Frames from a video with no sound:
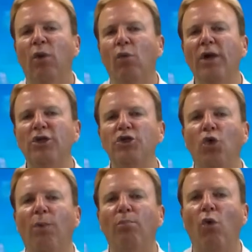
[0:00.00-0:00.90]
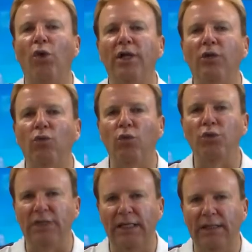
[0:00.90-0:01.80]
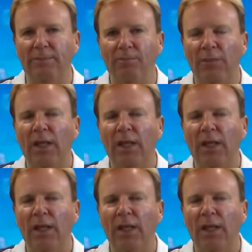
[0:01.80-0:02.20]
But what is your morning routine?